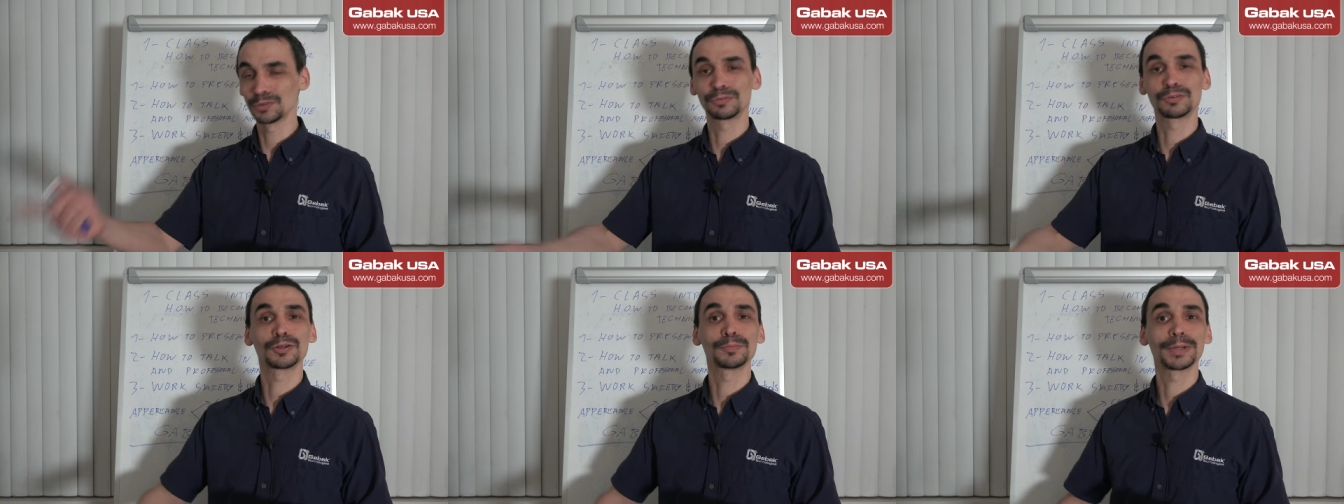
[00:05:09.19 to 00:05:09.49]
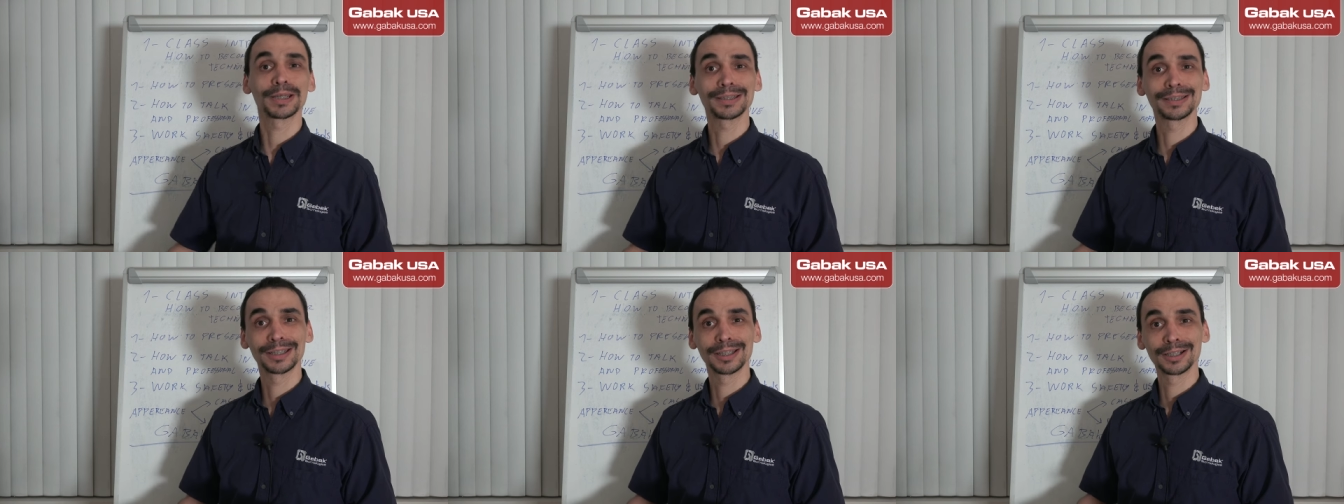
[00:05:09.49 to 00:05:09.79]

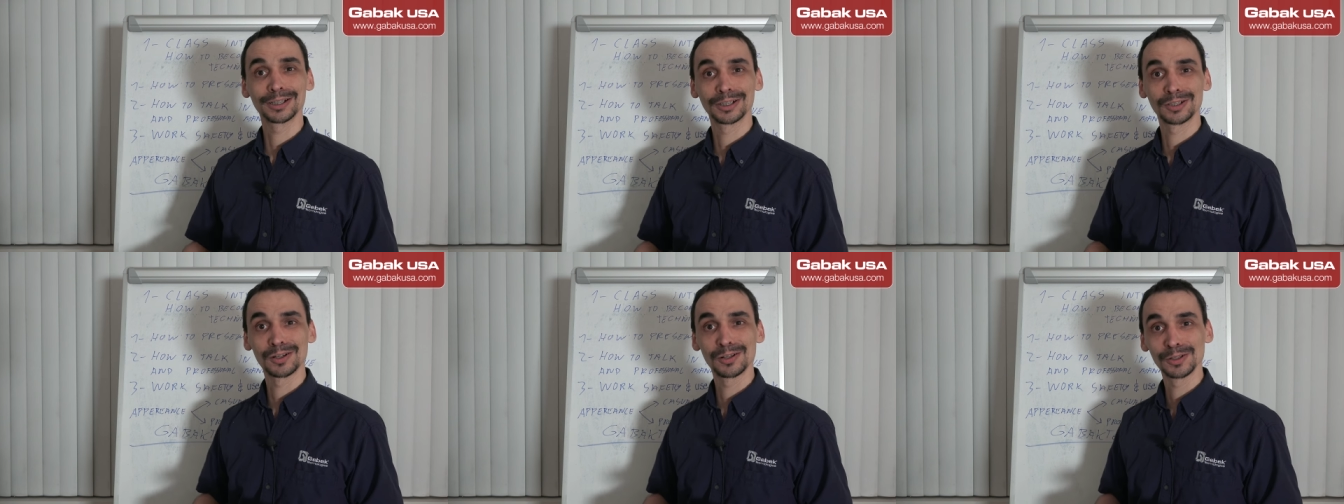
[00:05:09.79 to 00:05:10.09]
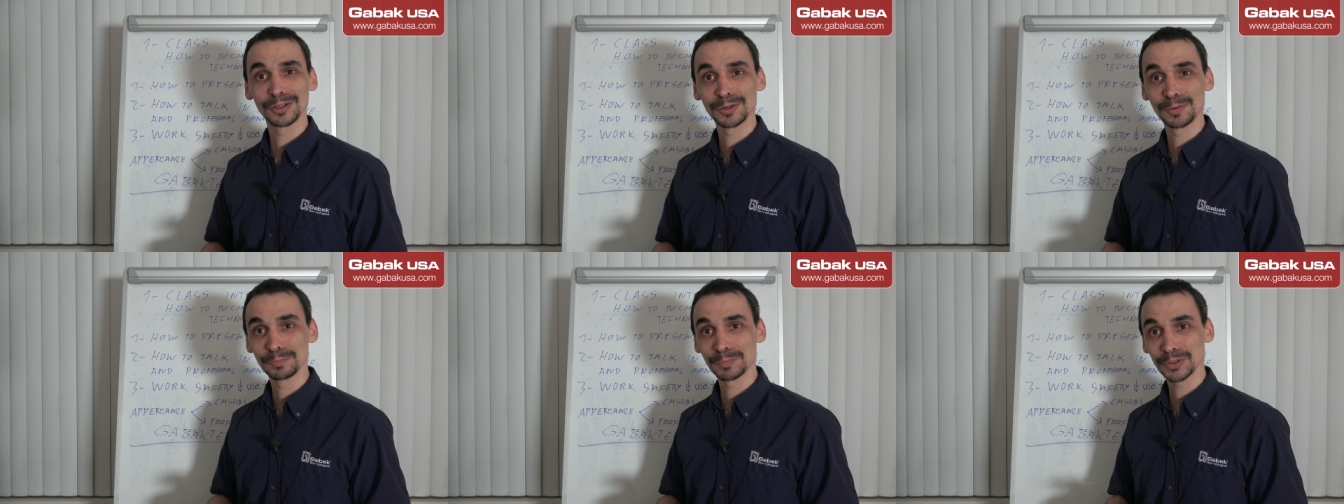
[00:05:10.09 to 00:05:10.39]
format the whole
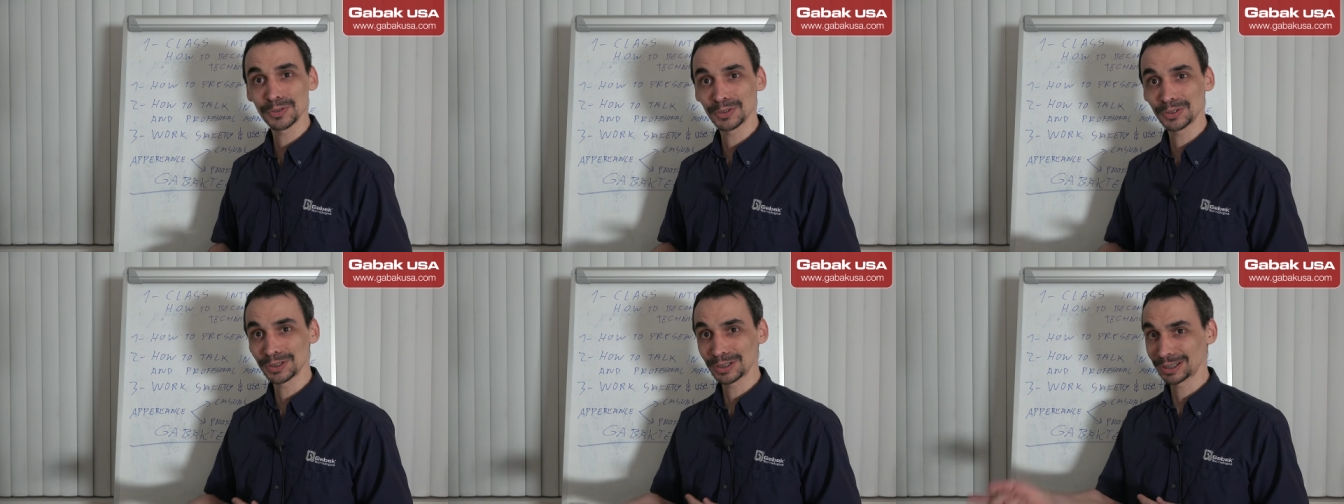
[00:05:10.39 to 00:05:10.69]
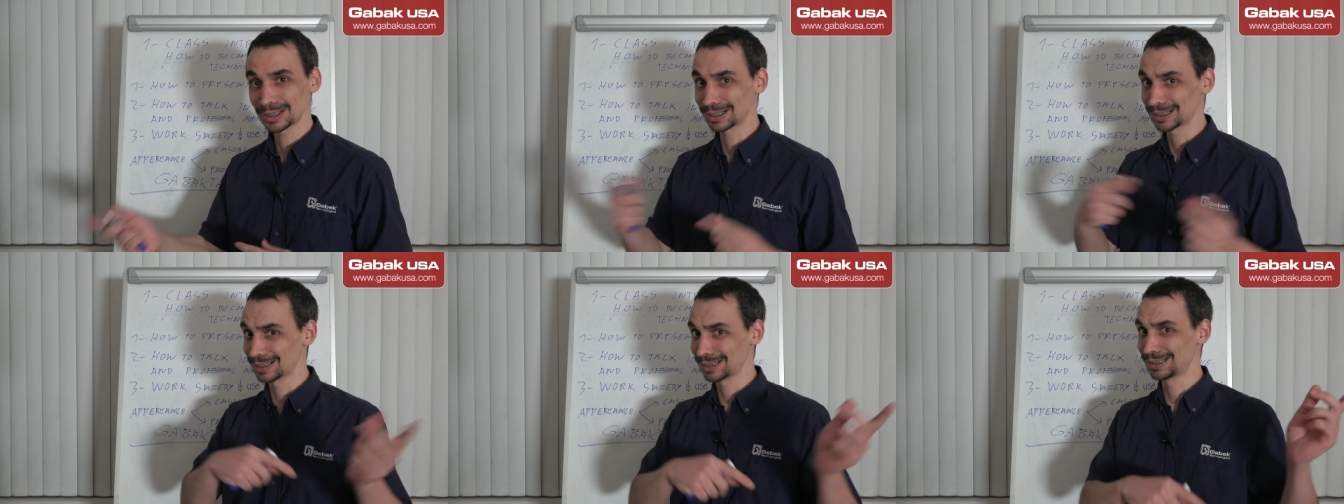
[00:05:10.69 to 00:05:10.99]
computer,
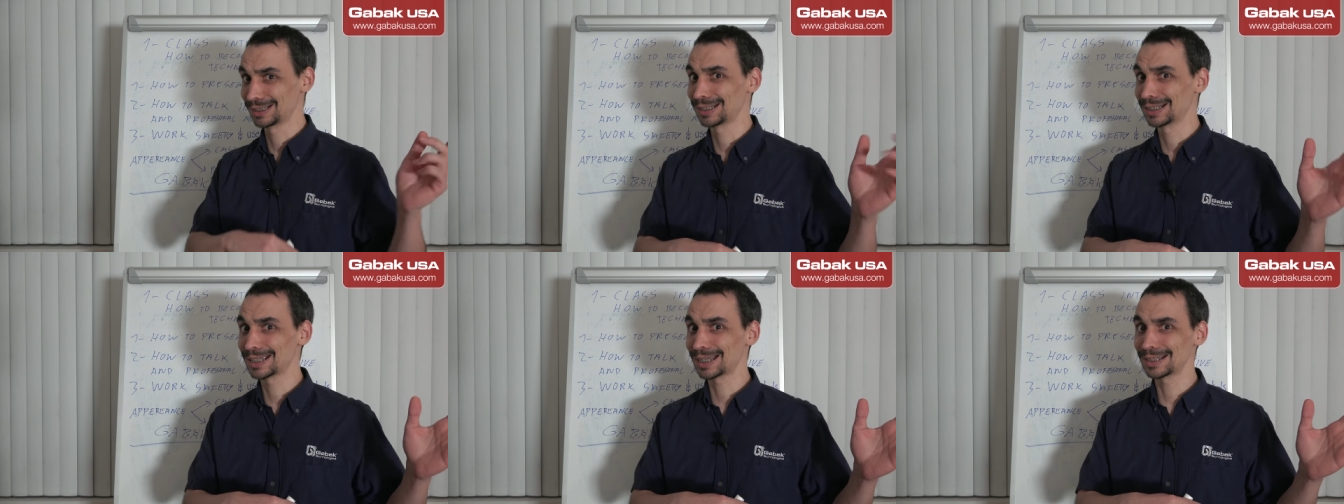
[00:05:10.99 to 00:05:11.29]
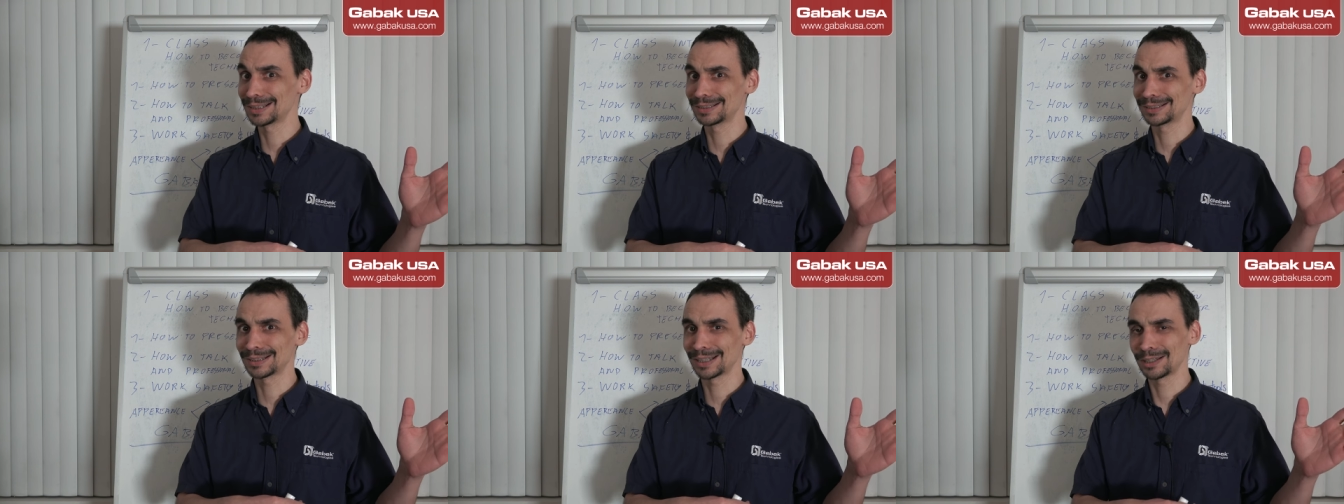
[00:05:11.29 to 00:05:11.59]
and then the
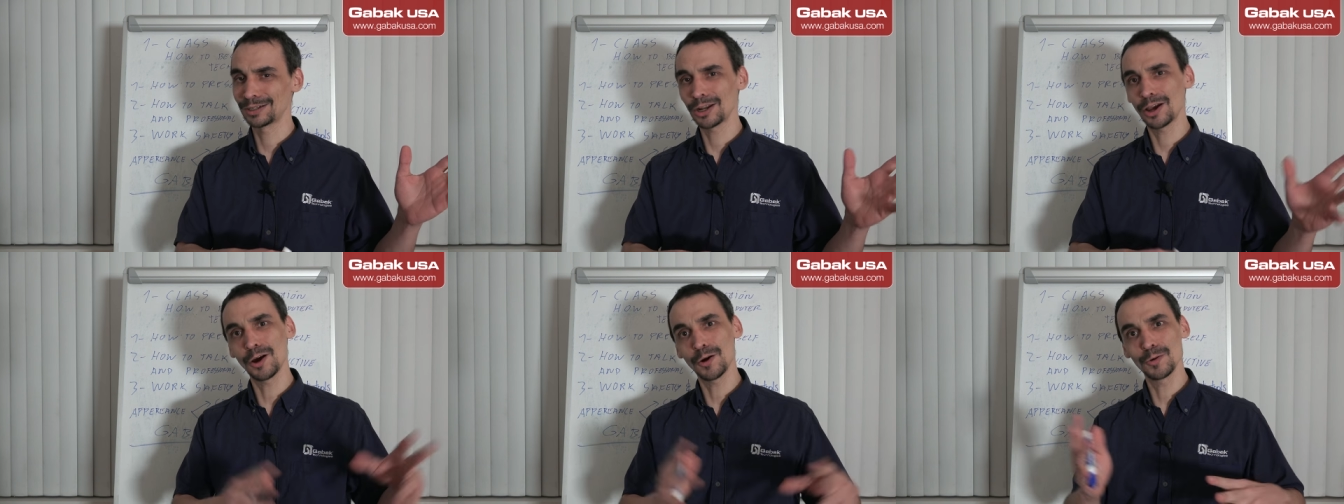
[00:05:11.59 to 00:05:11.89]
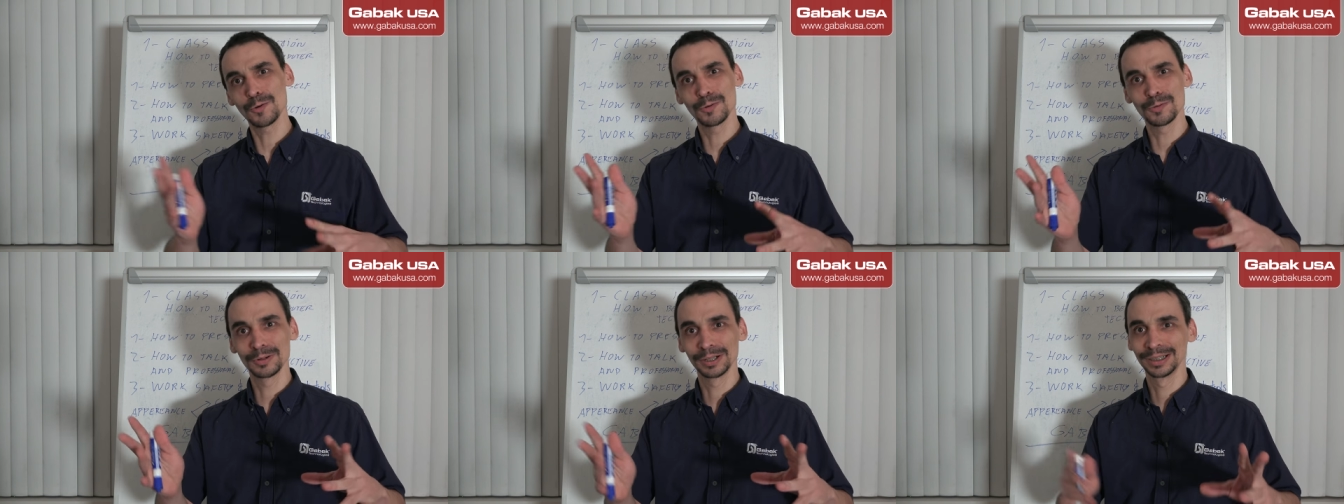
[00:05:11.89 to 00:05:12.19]
guy say,
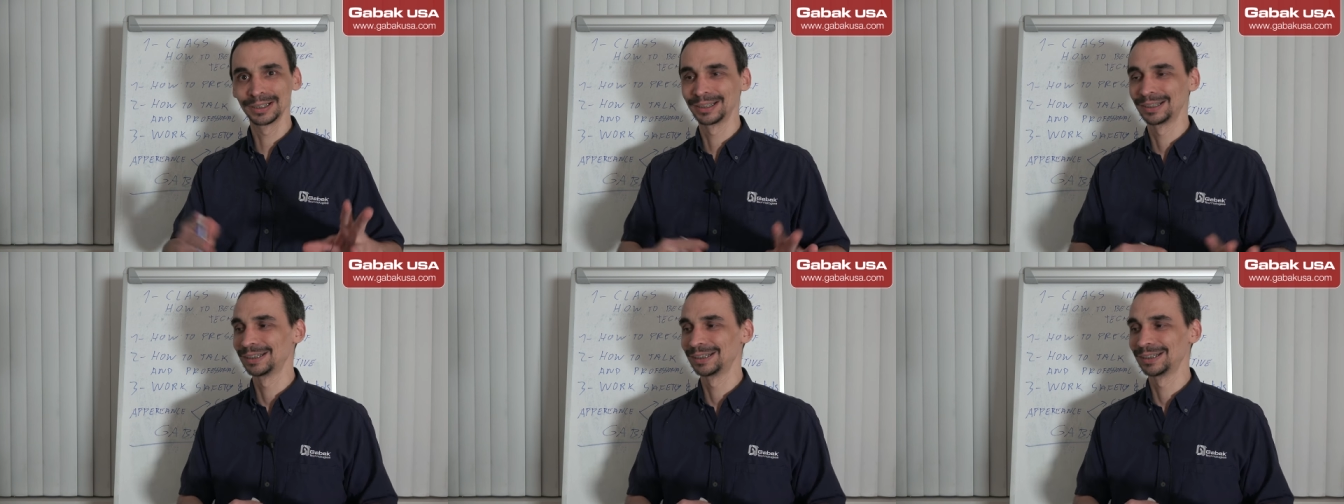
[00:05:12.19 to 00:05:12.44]
no,